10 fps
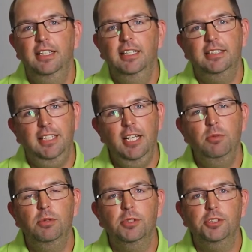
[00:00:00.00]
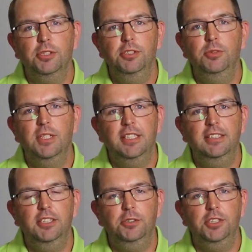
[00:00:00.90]
Today we will show you one of the
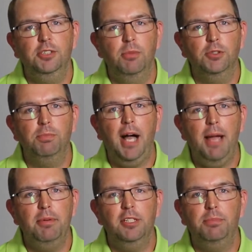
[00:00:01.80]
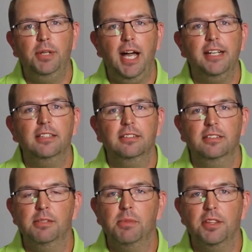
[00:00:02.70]
district's most popular products,
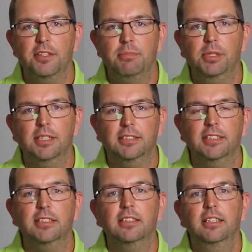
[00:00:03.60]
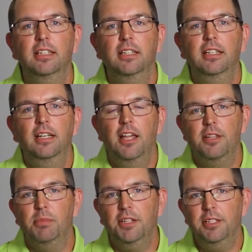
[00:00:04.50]
the Monthly Bulletin. The
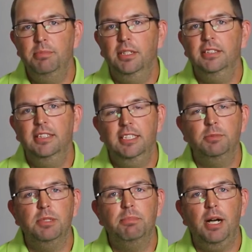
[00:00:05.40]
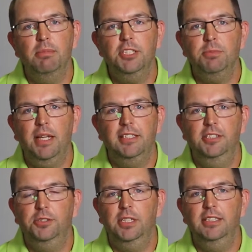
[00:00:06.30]
Monthly Bulletin has been published by the
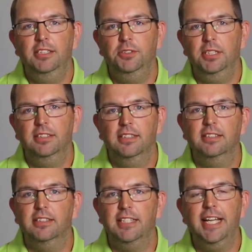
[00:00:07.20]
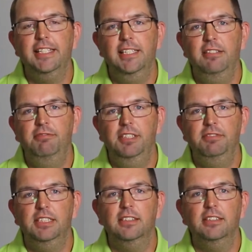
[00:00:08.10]
Detroit District since the
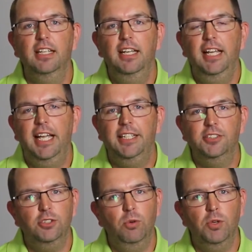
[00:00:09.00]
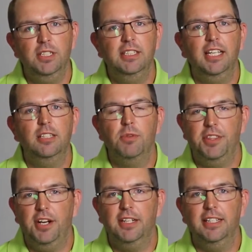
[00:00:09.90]
1950s and is coordinated with
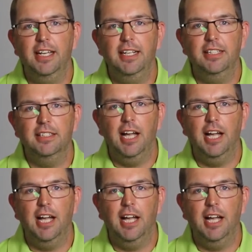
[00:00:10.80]
our Canadian